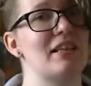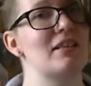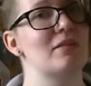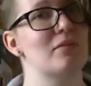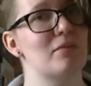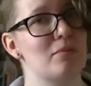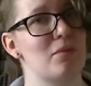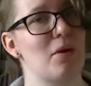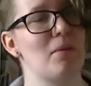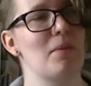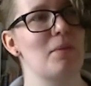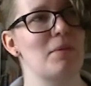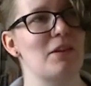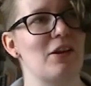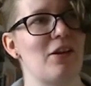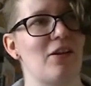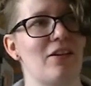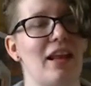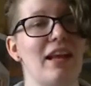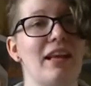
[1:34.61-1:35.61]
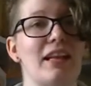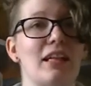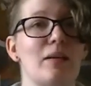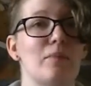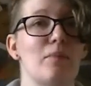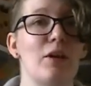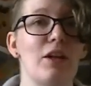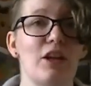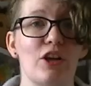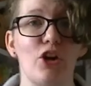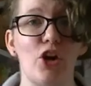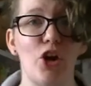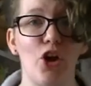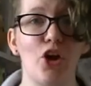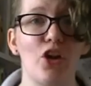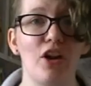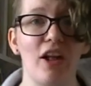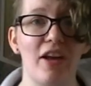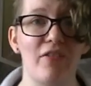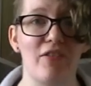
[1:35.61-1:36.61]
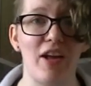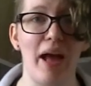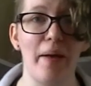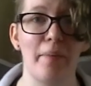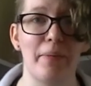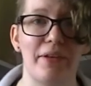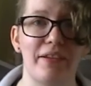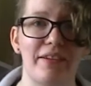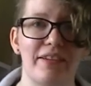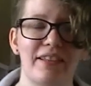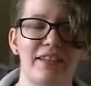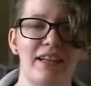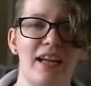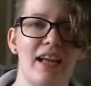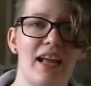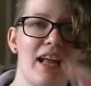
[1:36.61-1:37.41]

It's probably not likely, but it could have happened.